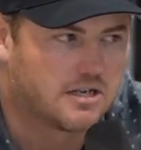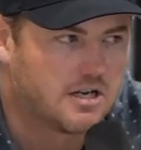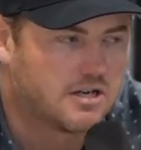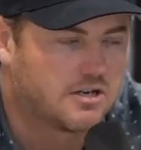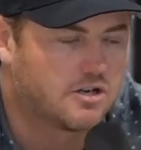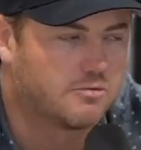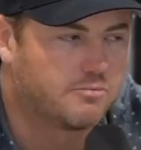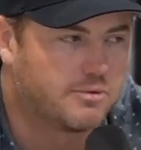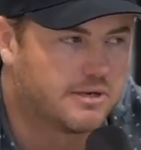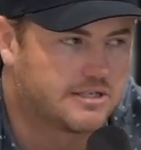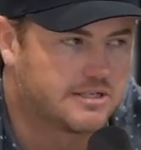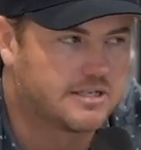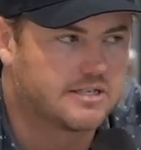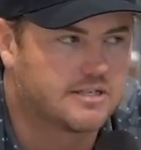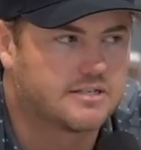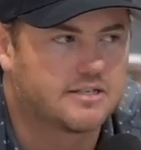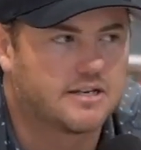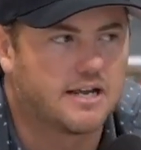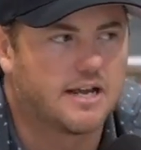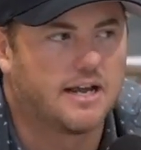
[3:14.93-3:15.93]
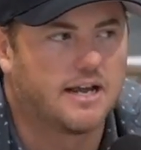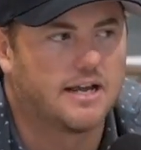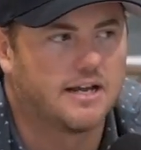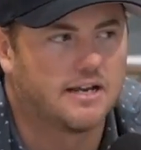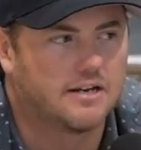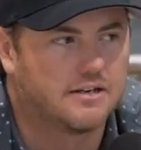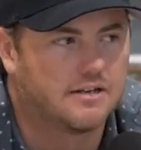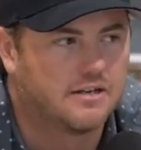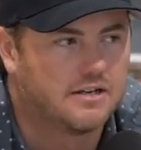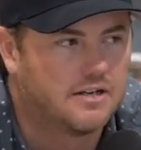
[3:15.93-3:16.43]
your business
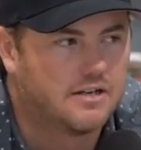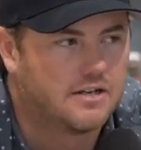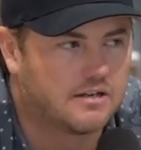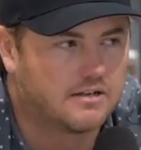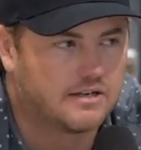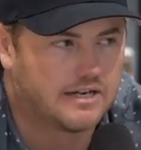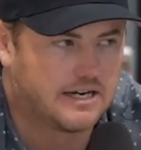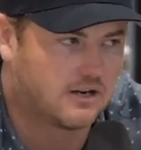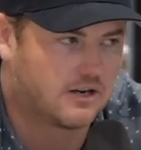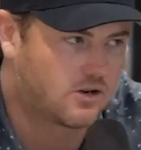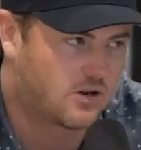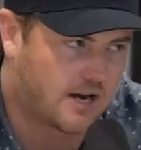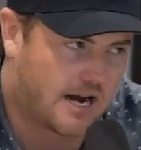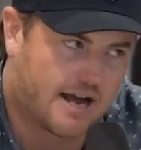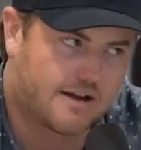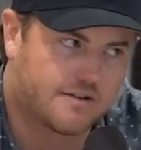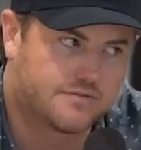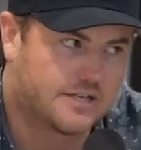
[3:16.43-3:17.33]
and aircraft.